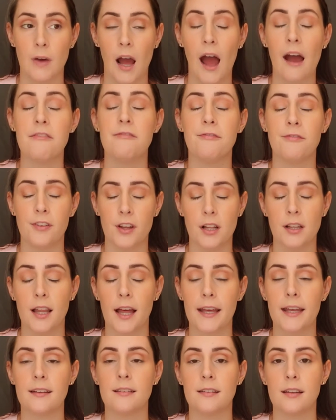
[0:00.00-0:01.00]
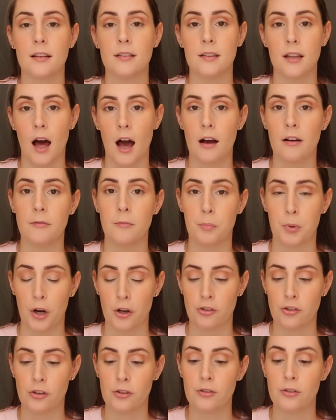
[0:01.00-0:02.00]
i feel like it's a lot of
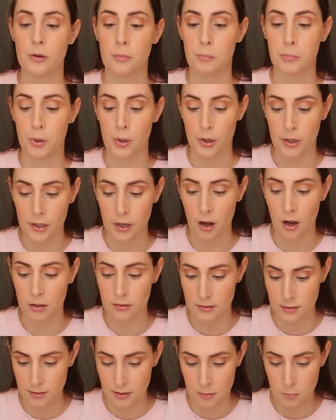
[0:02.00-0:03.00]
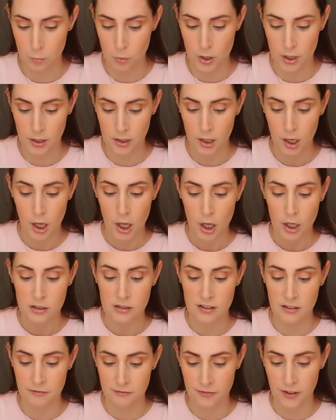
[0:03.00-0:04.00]
pressure to put on someone
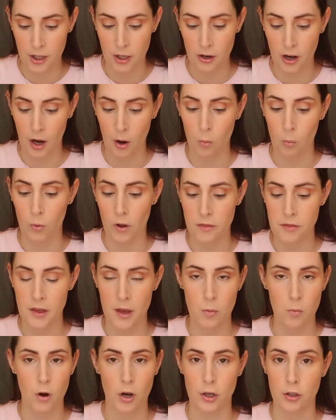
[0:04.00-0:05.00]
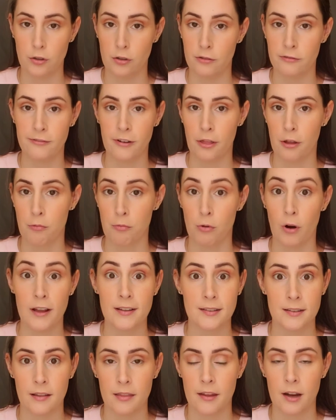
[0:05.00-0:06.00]
to figure out what they want to do for the
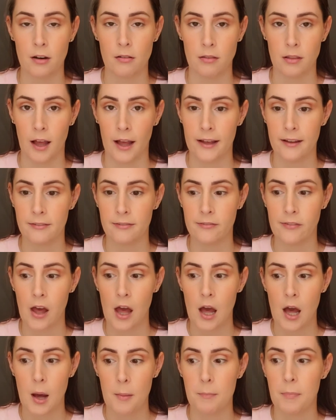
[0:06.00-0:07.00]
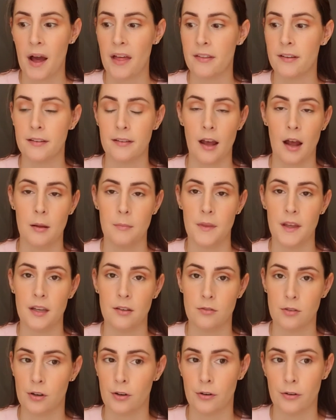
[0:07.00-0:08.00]
rest of their life by the time they
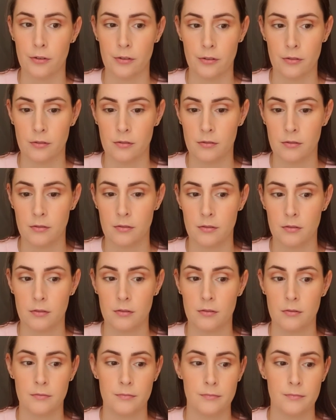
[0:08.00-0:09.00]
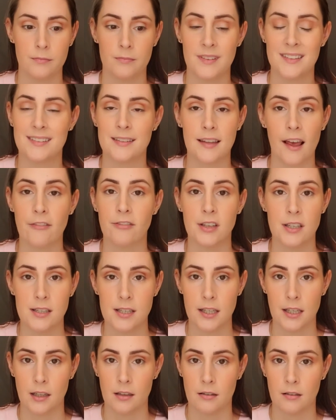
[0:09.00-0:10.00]
turn
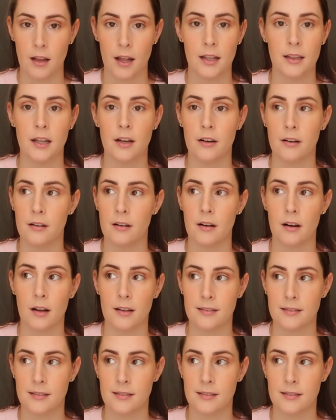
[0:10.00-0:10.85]
17 and they're a